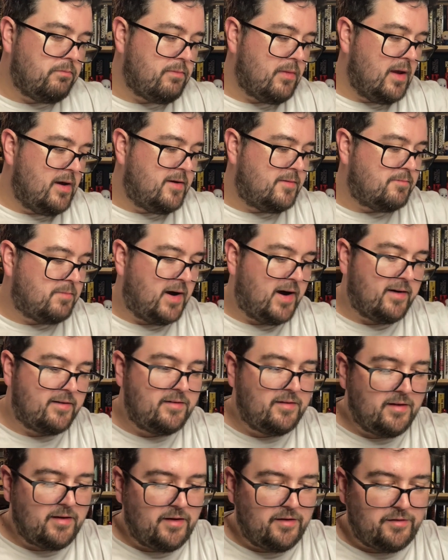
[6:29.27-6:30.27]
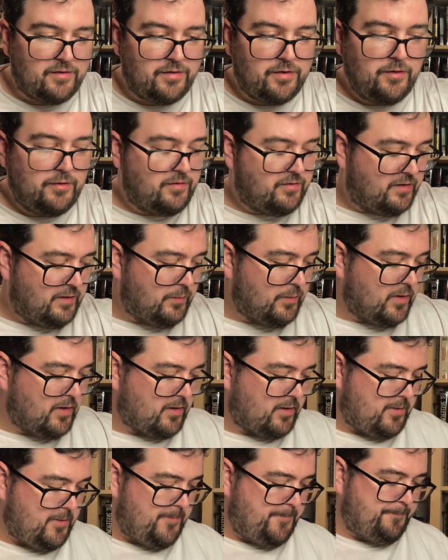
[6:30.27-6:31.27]
unboxing is thirsty
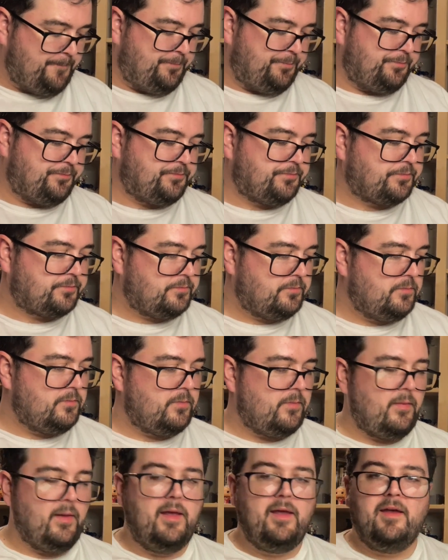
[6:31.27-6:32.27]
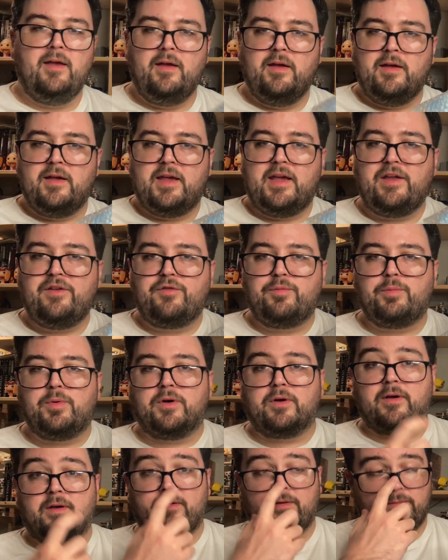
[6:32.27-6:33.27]
work. Each
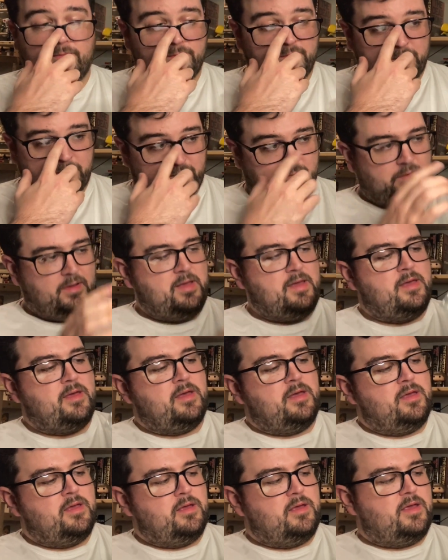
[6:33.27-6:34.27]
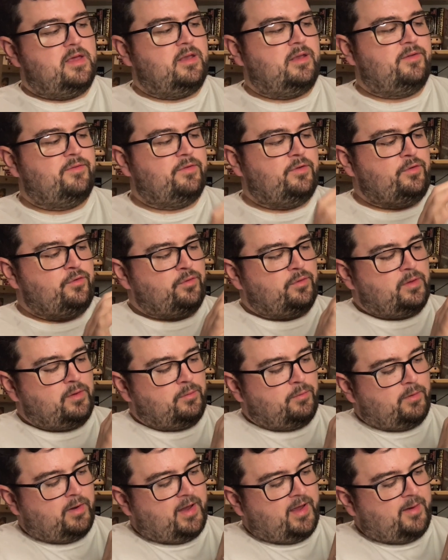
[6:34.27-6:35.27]
book individually
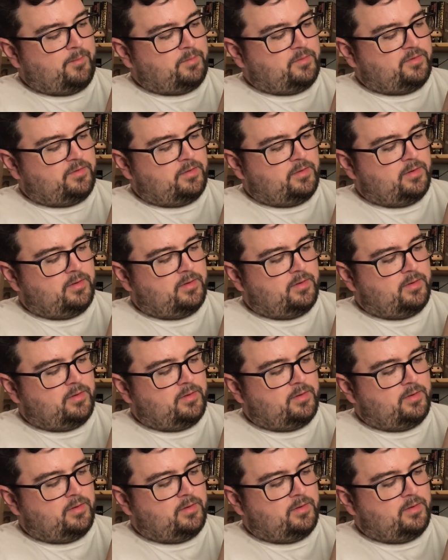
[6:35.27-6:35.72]
wrapped